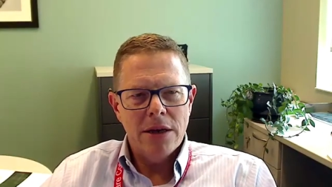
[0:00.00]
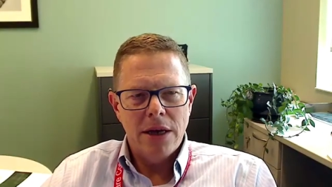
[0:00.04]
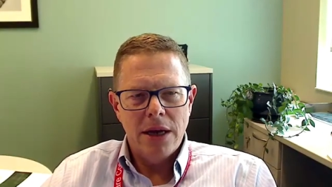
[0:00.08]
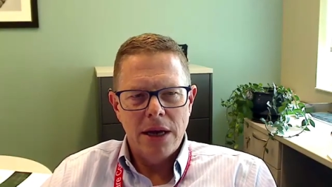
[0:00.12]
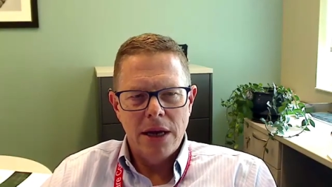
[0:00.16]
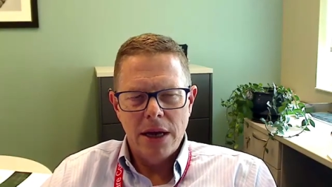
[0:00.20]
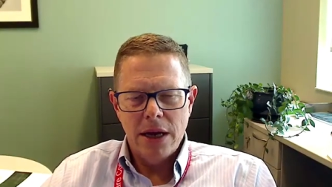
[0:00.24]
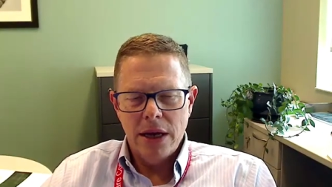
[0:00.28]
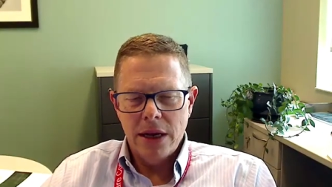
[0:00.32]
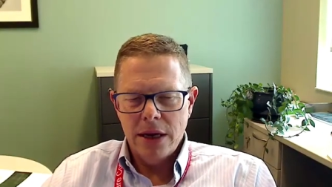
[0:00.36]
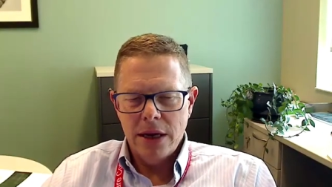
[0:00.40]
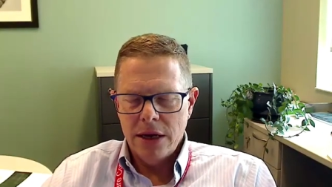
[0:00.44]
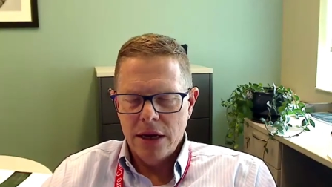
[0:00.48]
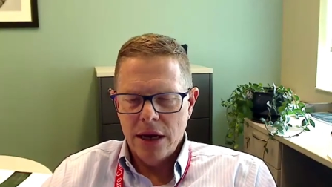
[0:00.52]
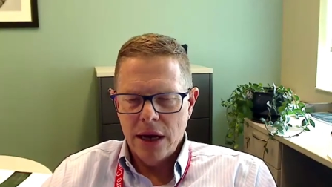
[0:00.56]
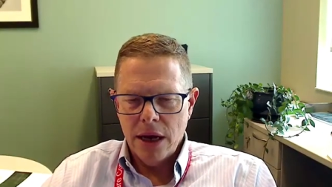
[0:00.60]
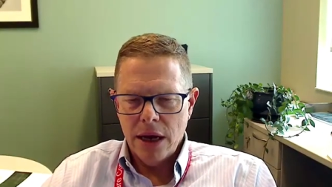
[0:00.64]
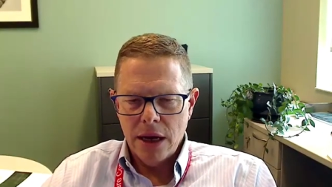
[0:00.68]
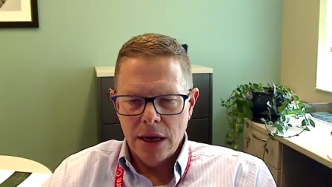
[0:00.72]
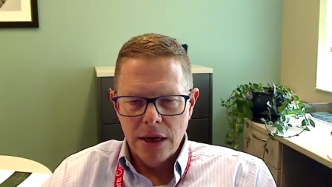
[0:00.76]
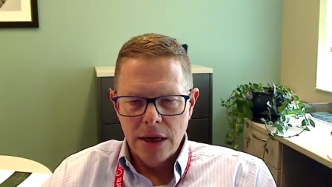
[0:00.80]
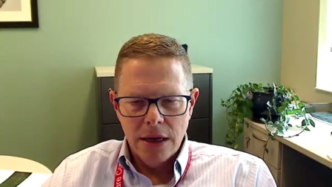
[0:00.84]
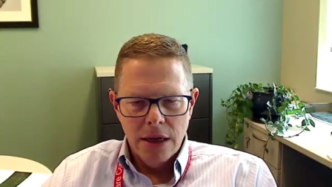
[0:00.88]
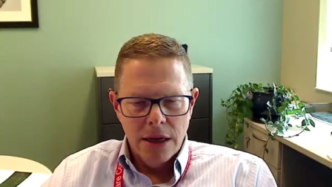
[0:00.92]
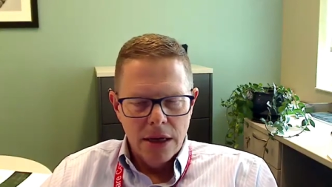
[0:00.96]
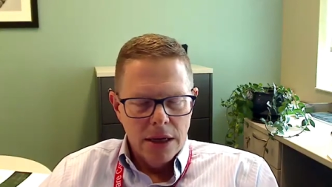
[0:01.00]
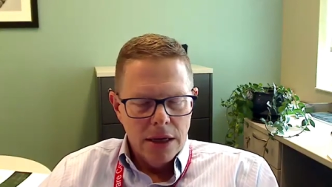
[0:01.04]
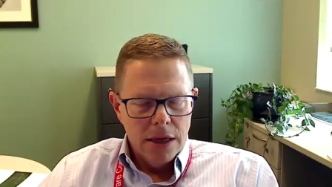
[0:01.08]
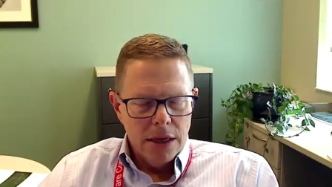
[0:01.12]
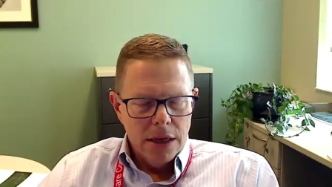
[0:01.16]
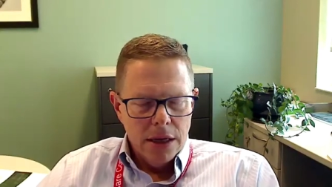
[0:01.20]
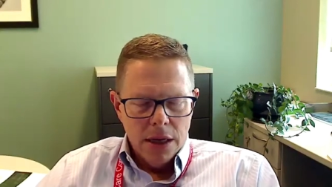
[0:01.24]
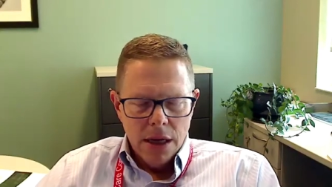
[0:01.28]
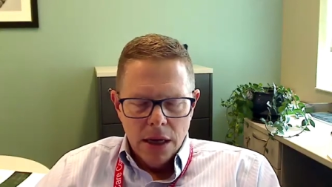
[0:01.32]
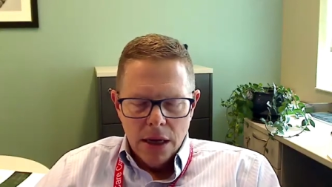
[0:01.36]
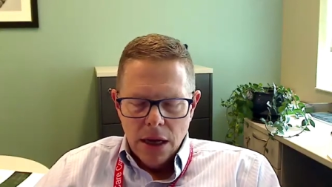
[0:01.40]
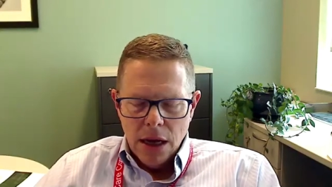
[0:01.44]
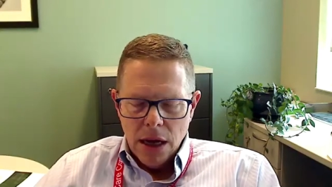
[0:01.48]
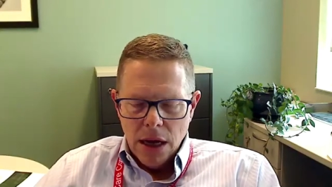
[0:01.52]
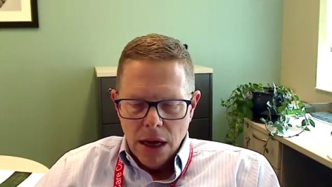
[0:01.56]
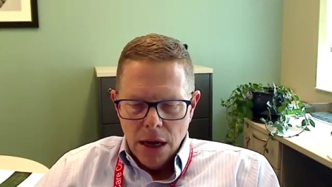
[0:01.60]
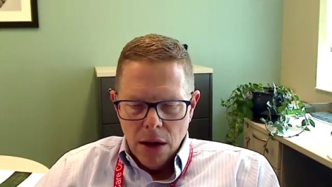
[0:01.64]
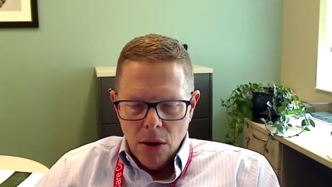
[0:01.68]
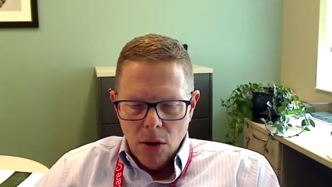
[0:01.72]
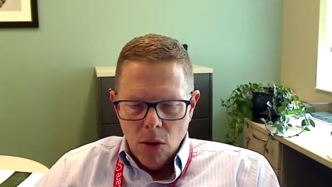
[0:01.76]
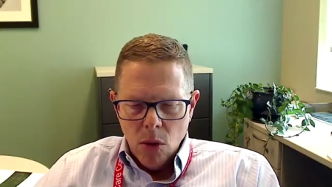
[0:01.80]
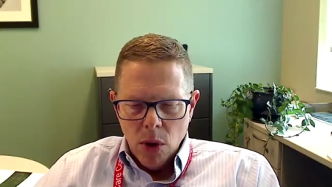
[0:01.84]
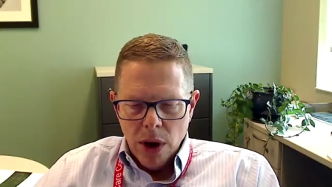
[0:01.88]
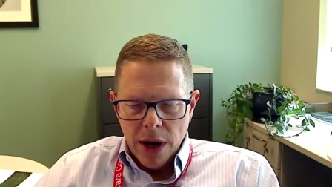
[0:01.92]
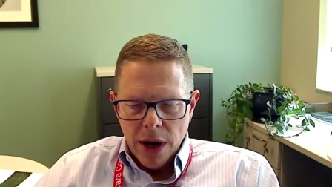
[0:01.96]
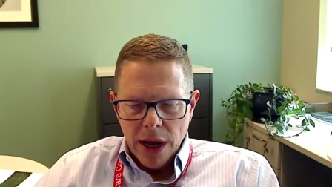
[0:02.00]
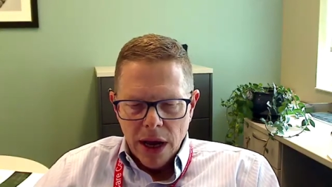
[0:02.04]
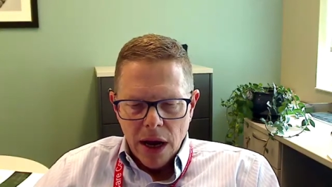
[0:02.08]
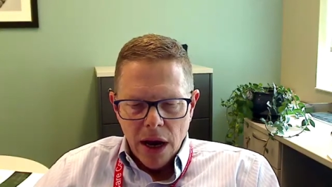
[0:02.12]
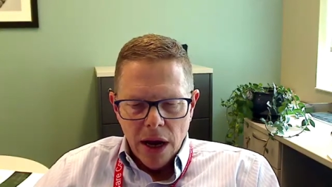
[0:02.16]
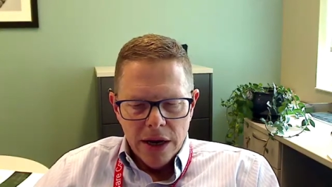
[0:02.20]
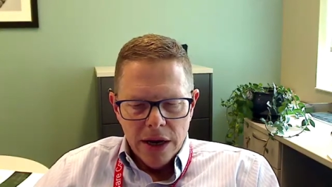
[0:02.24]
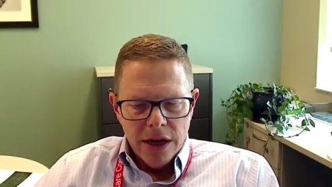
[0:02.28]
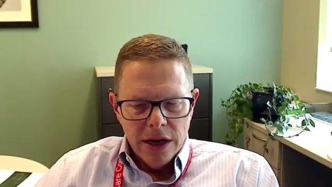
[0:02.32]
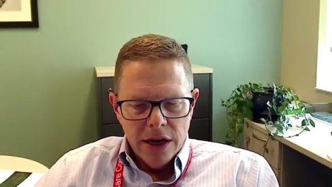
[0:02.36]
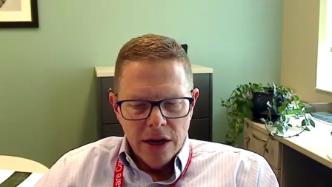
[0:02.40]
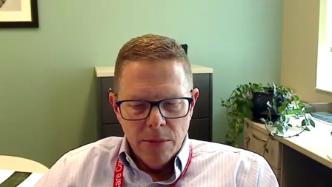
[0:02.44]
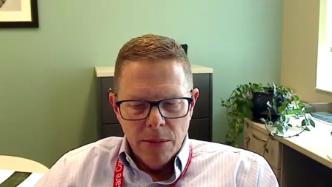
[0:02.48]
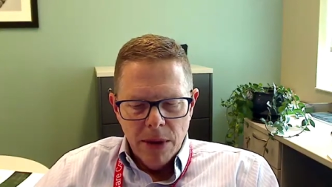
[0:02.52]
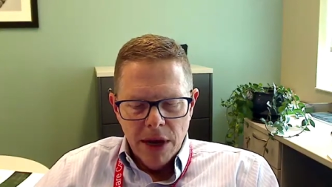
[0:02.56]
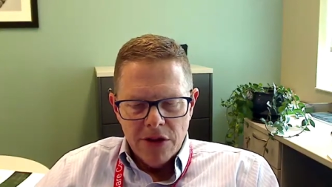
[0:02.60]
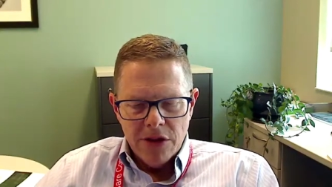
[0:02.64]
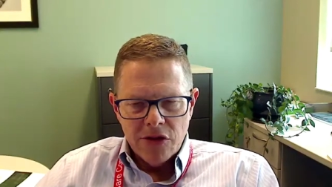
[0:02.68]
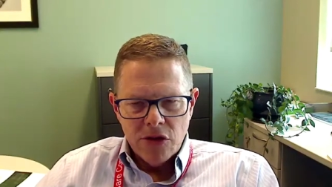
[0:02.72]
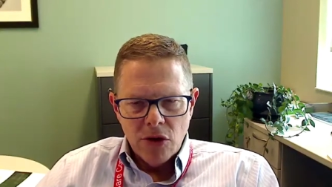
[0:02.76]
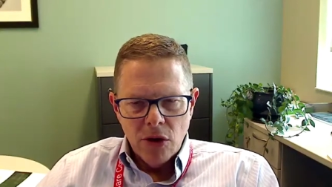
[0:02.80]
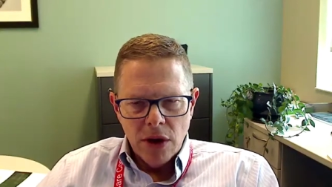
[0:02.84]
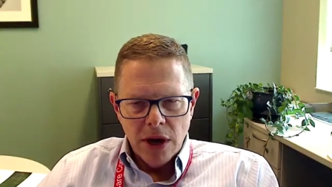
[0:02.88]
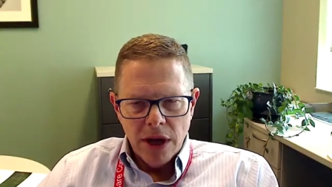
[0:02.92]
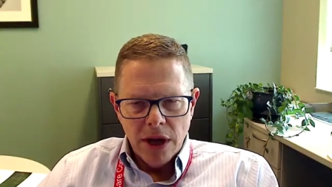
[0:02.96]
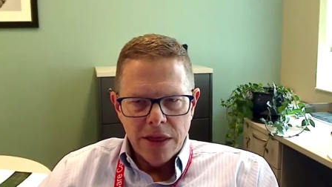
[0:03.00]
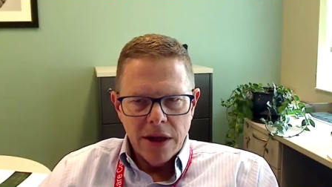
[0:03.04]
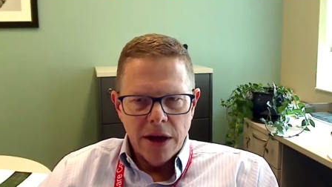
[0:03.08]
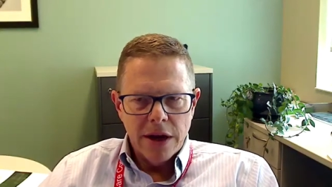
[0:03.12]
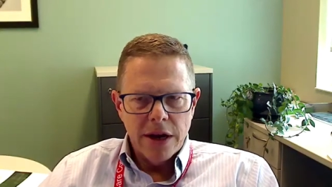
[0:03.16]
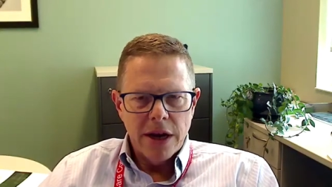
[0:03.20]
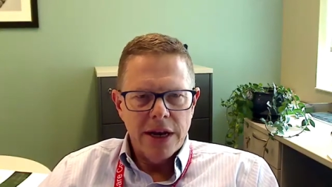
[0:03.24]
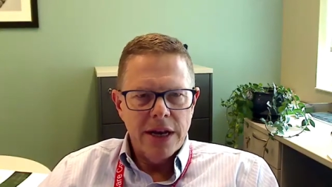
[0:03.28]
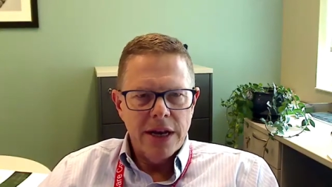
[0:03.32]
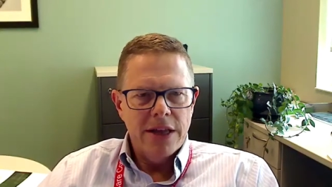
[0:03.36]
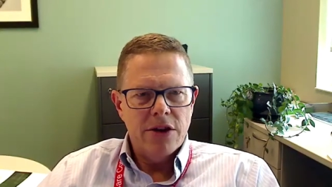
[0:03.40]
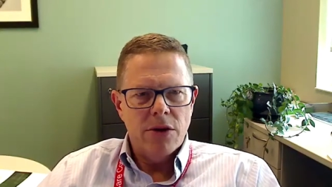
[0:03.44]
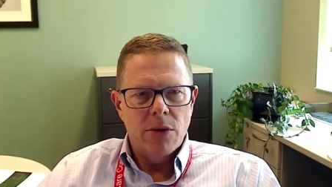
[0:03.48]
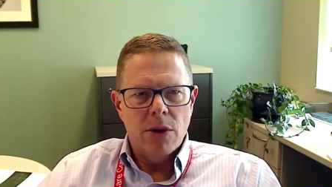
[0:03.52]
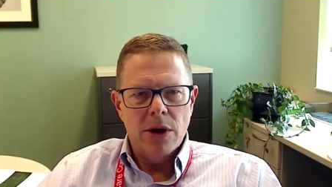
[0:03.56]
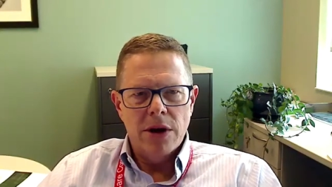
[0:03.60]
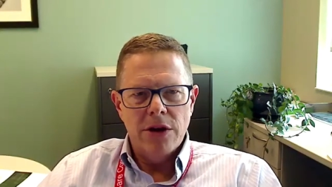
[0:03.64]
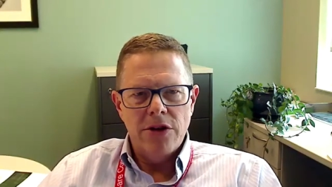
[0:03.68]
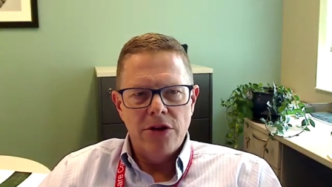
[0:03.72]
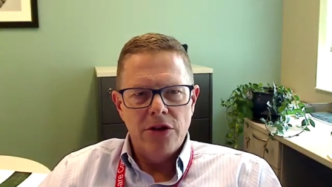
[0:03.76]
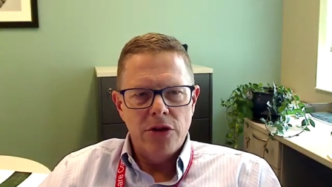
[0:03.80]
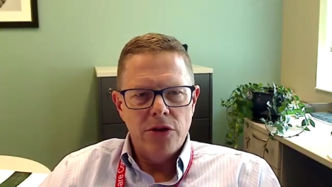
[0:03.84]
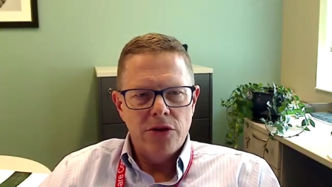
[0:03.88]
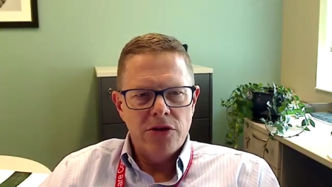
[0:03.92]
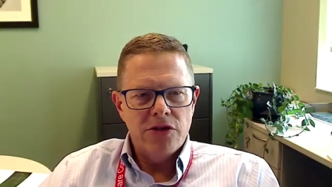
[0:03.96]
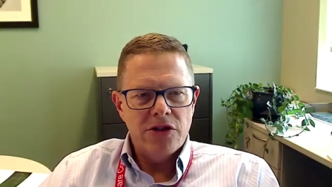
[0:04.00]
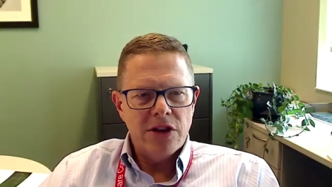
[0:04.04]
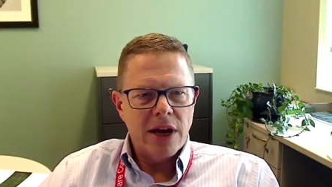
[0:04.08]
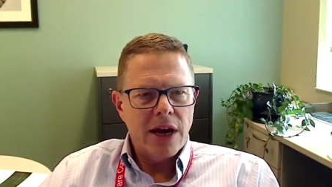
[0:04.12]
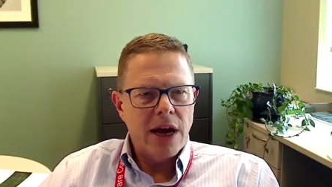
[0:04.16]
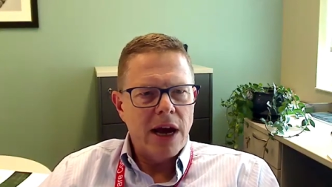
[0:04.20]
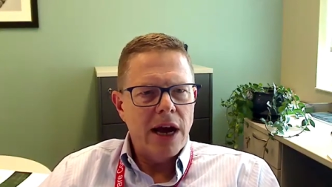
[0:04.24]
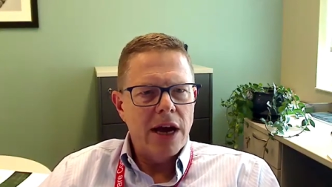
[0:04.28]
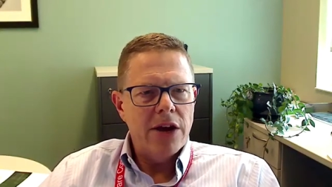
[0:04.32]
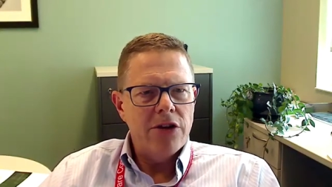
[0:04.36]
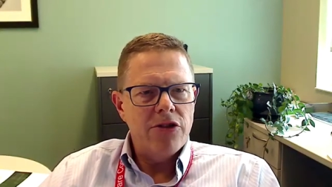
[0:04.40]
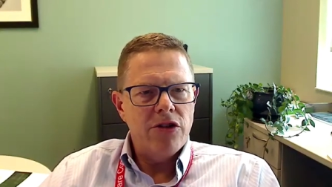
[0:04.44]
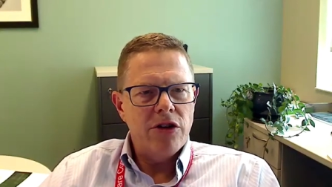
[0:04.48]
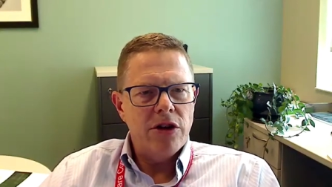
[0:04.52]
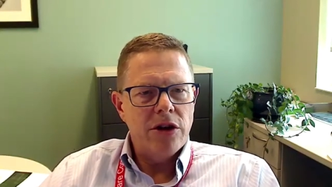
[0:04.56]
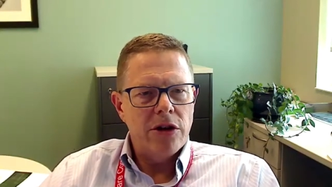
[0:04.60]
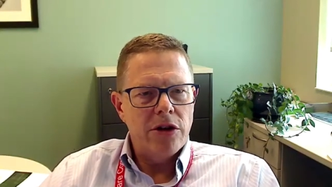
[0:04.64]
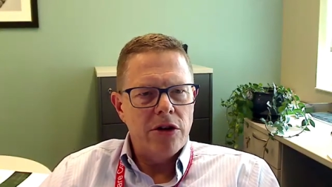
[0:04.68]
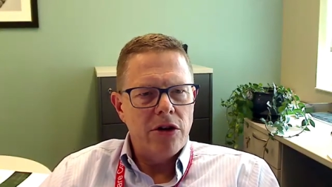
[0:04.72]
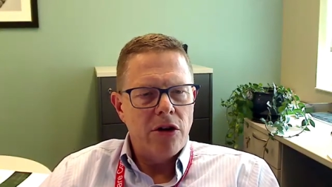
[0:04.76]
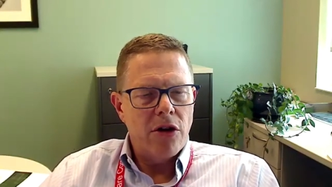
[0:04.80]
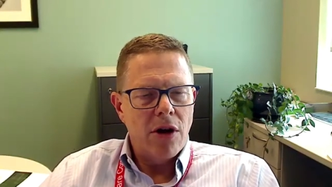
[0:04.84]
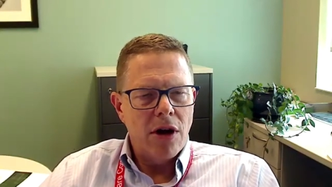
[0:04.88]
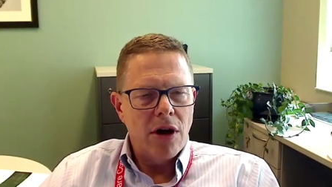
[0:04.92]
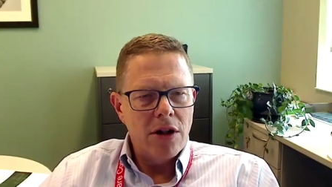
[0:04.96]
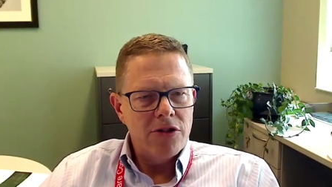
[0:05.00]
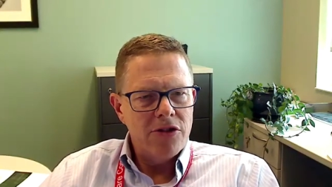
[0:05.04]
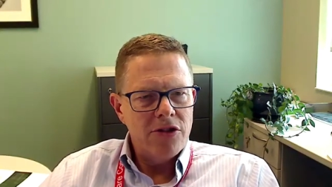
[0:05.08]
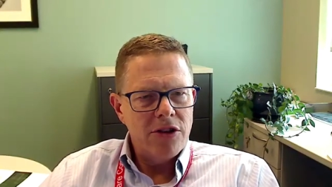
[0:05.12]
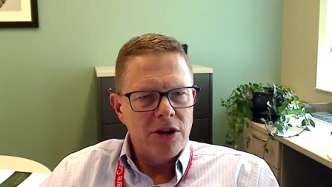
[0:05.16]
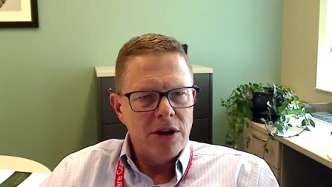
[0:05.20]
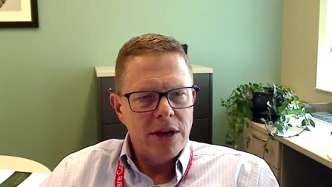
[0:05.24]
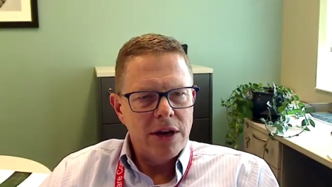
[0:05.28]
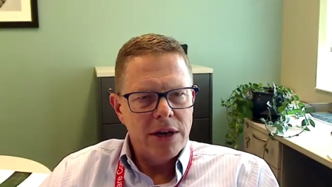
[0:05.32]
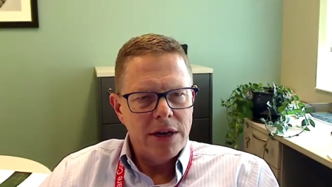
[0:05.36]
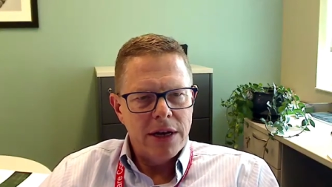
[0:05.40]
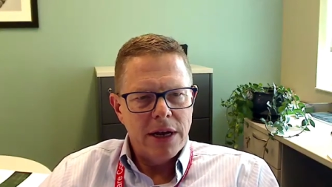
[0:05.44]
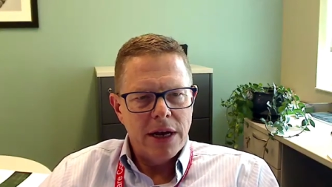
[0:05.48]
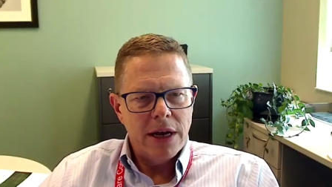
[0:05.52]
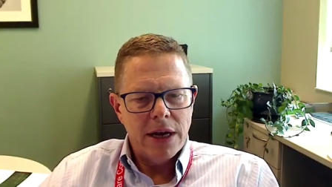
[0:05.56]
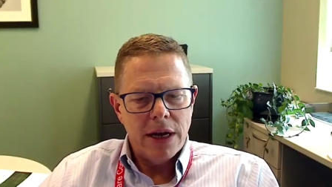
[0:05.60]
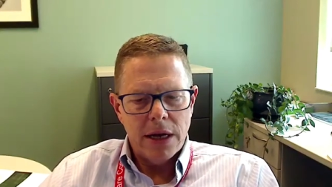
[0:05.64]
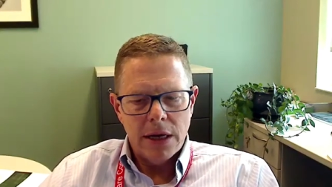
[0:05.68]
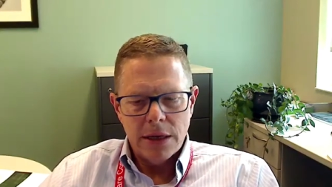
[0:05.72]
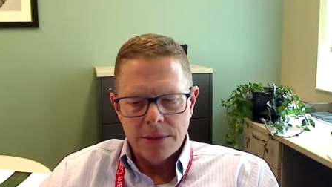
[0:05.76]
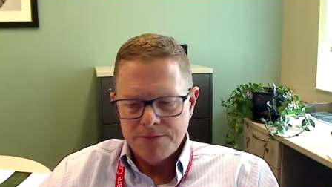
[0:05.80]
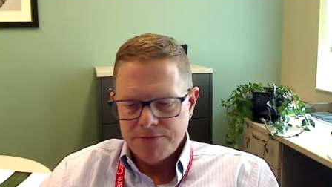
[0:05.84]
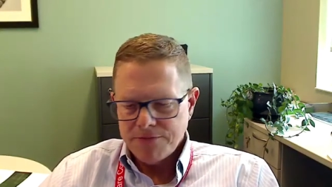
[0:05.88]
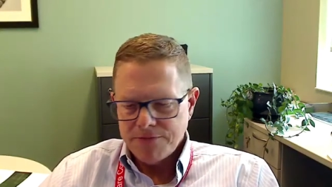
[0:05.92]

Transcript: And uh, uh, when I got into med school, I thought I'd either want to do psychiatry or neurology. And uh,